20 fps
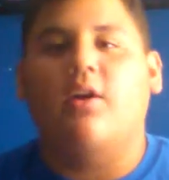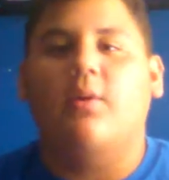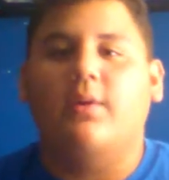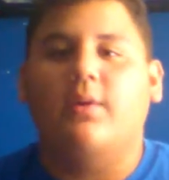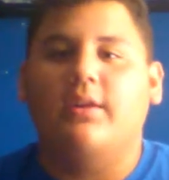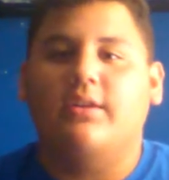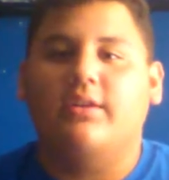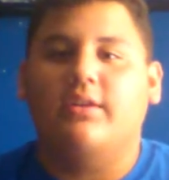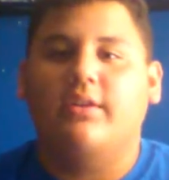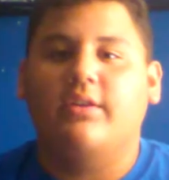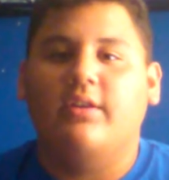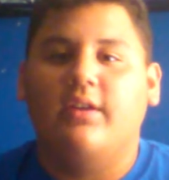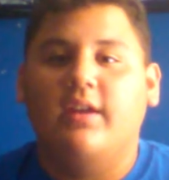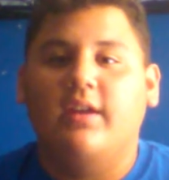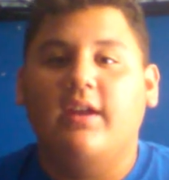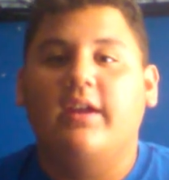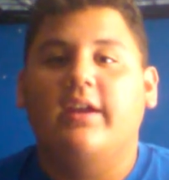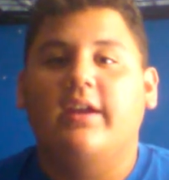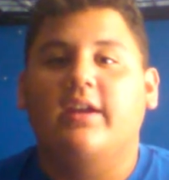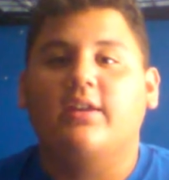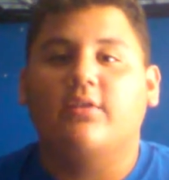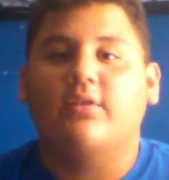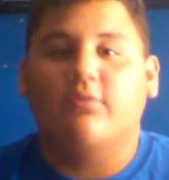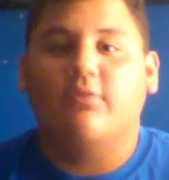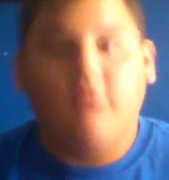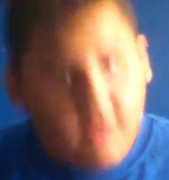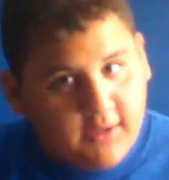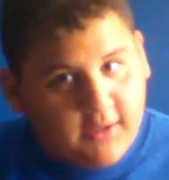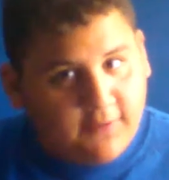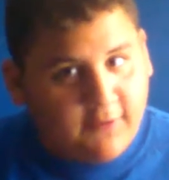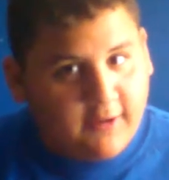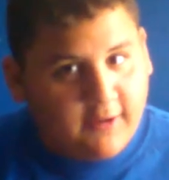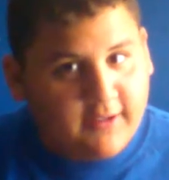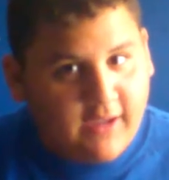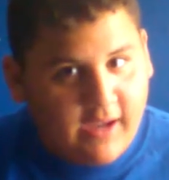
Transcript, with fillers: Go is. It's a really fun